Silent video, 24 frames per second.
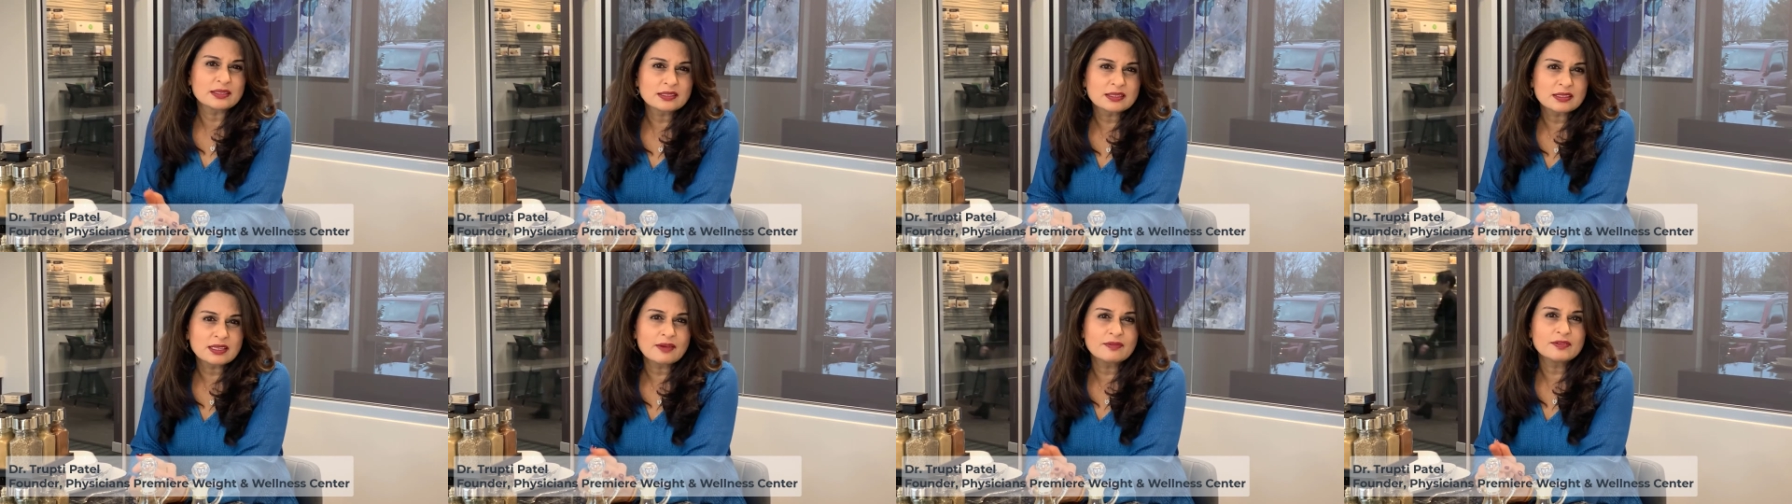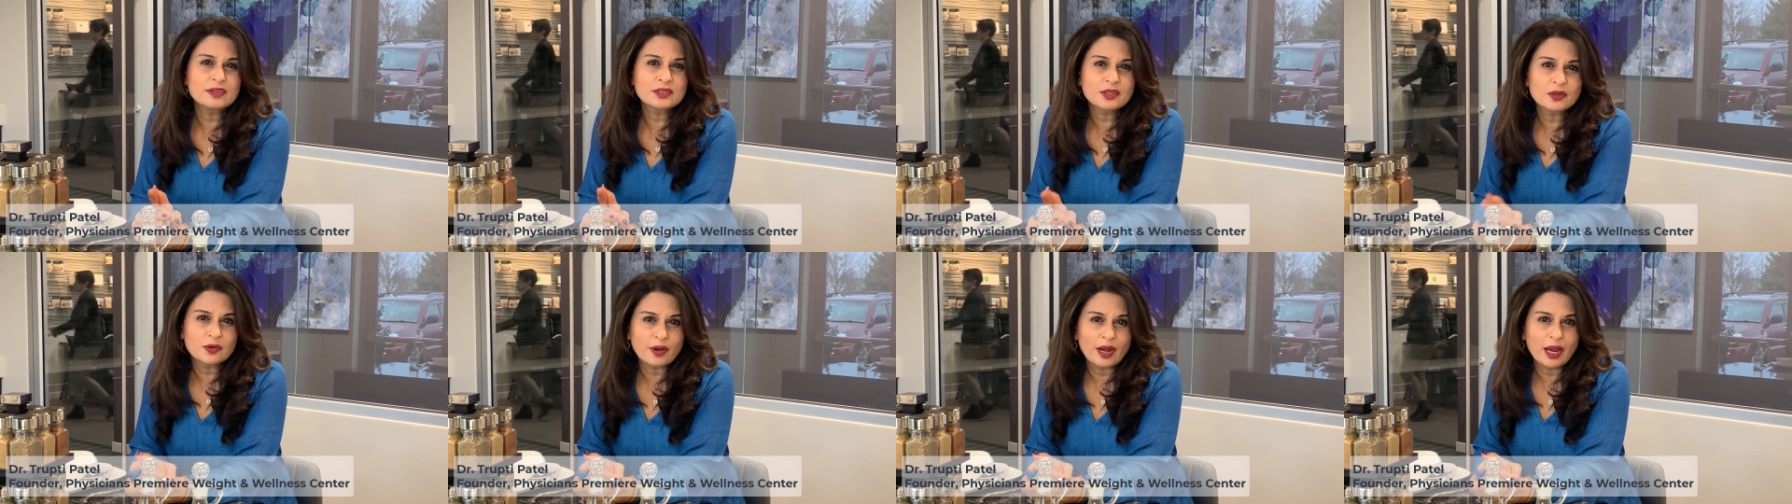
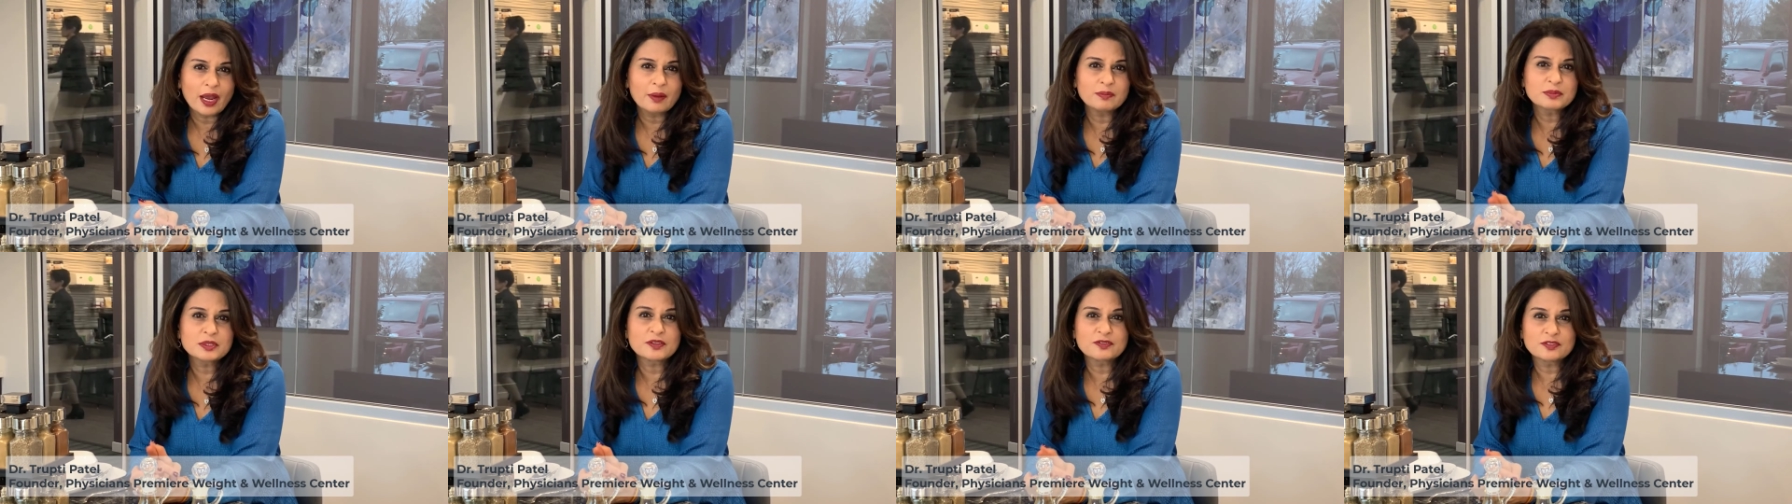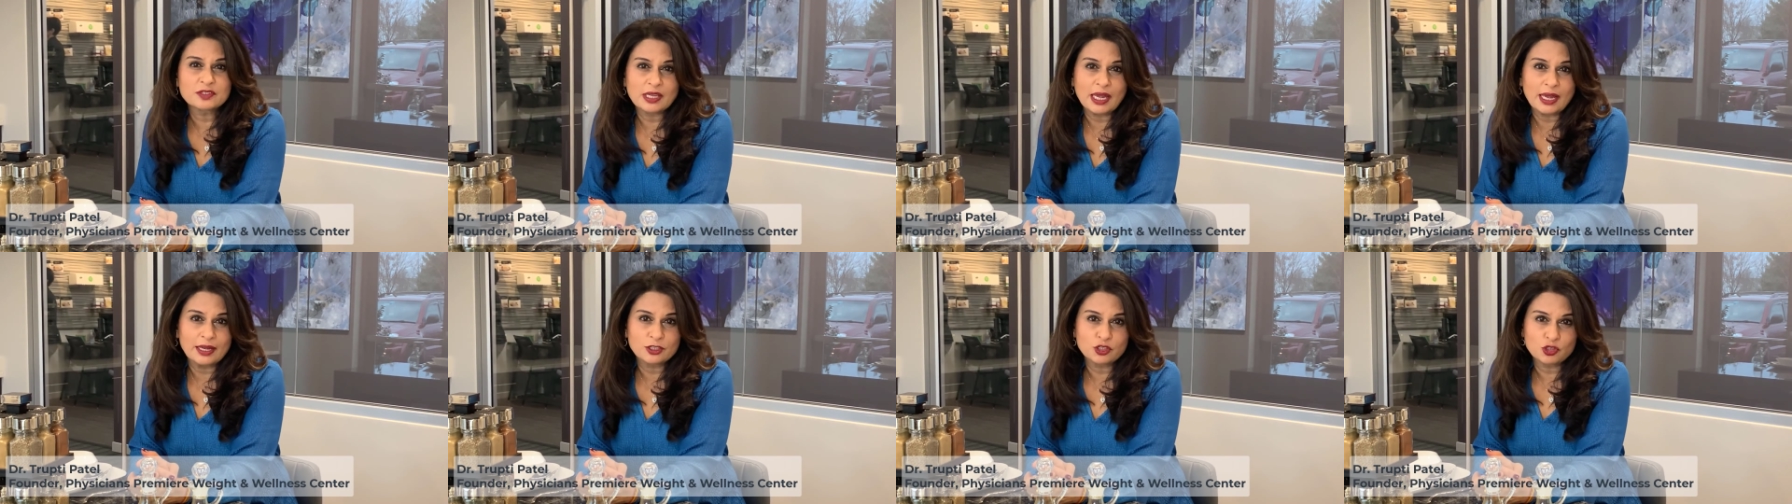seven grams of
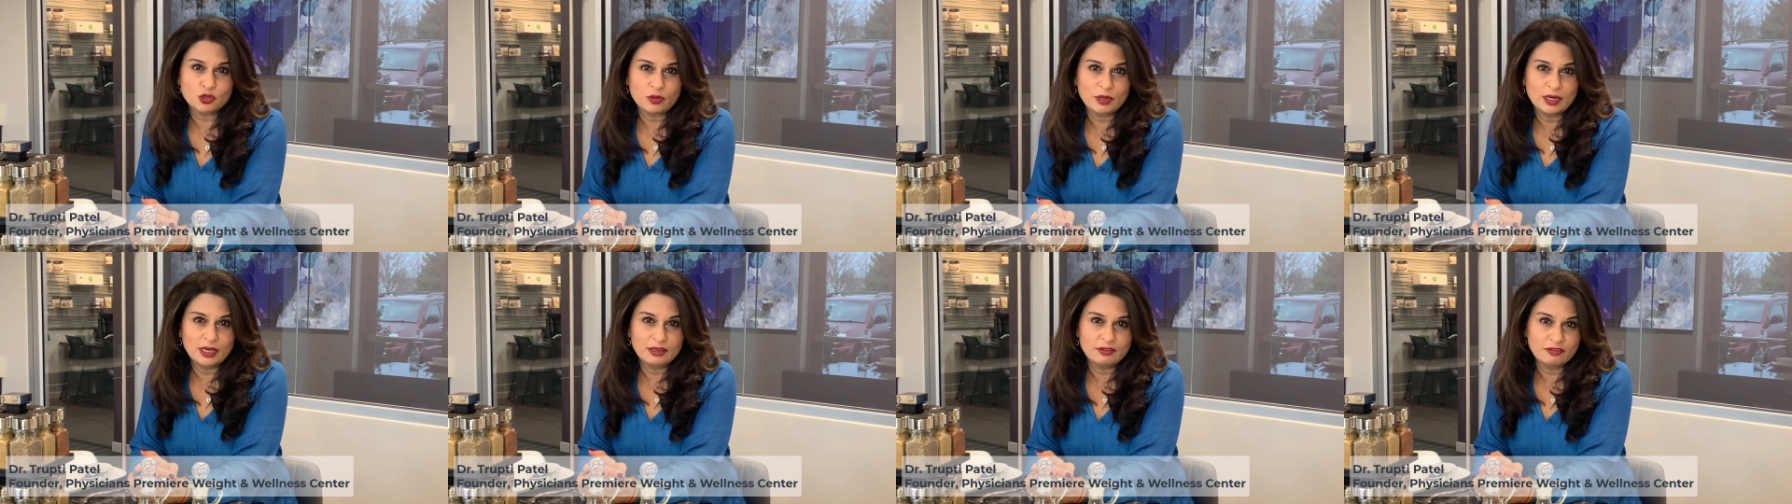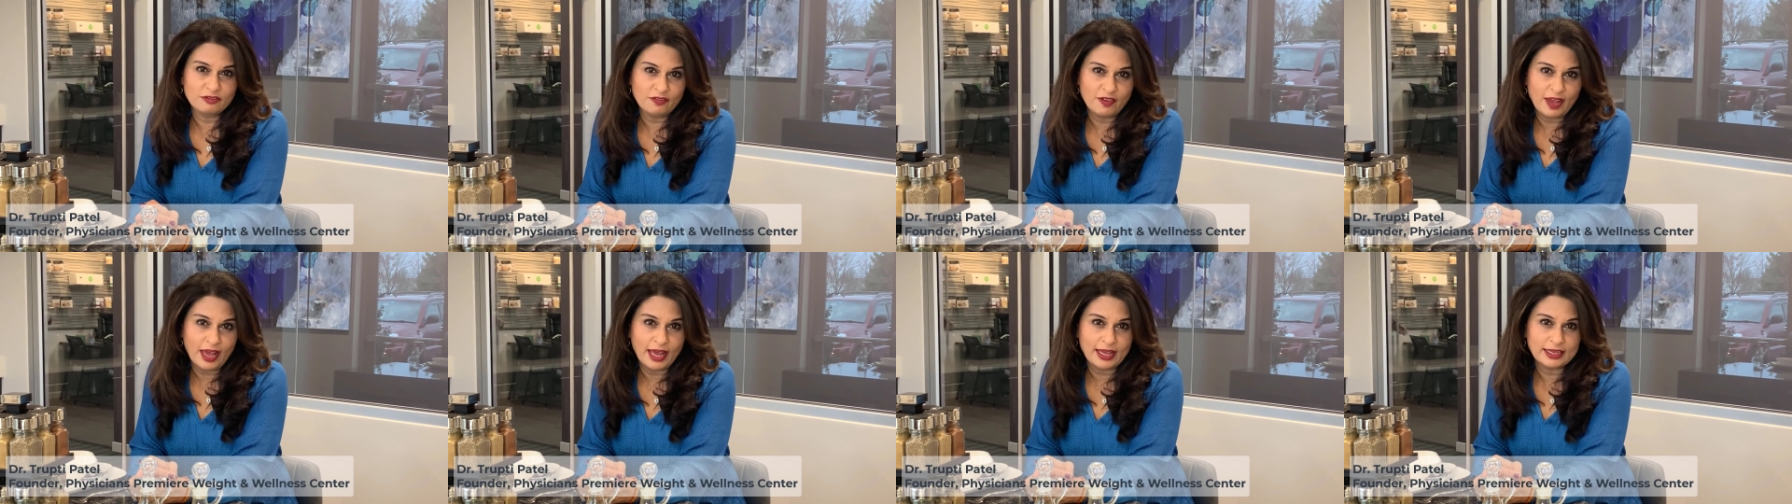saturated
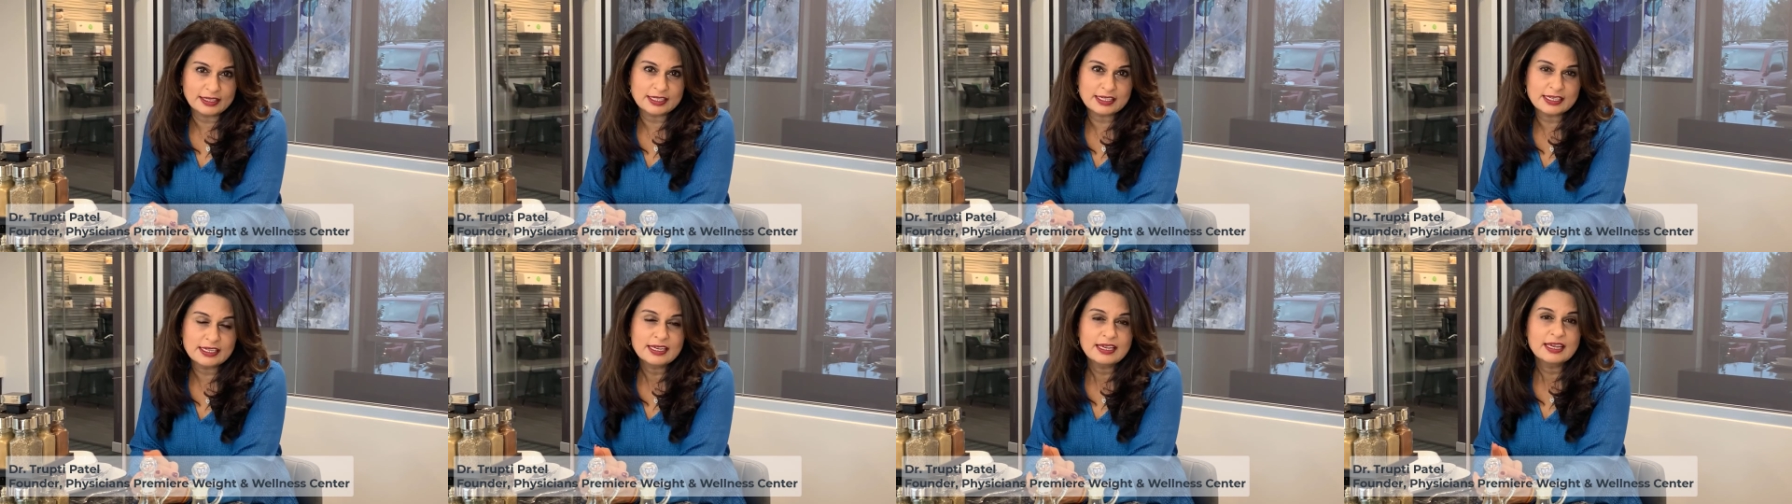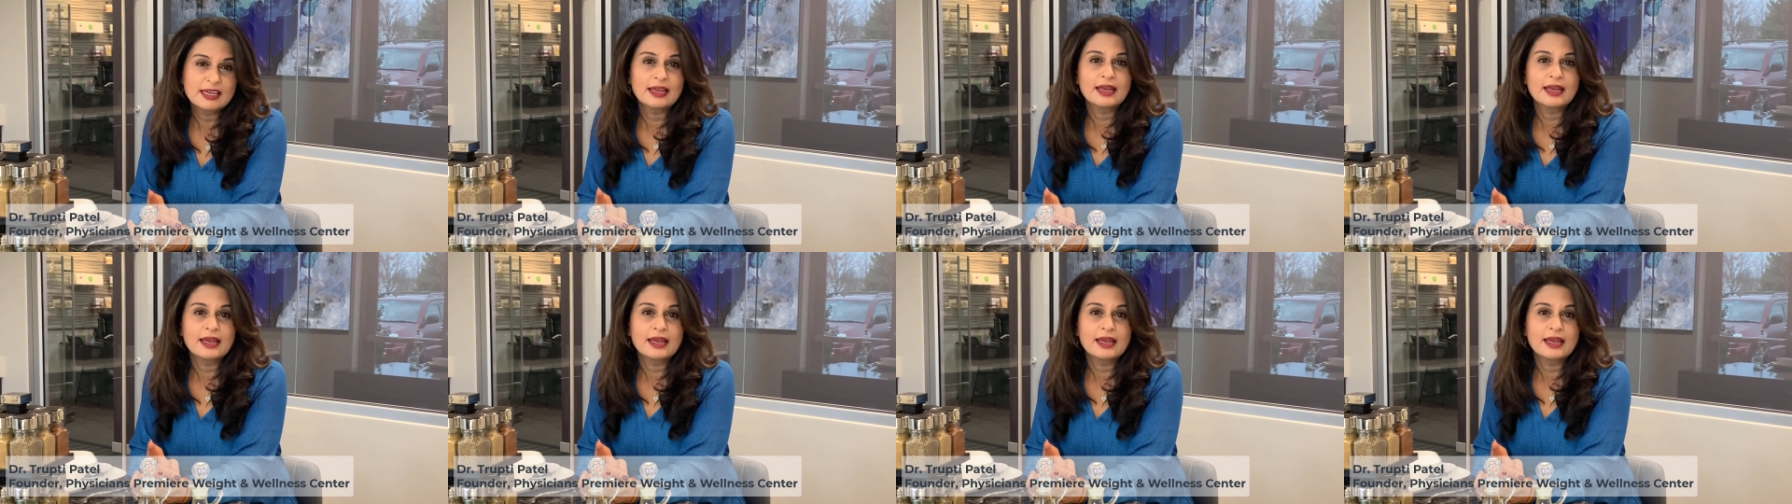fat,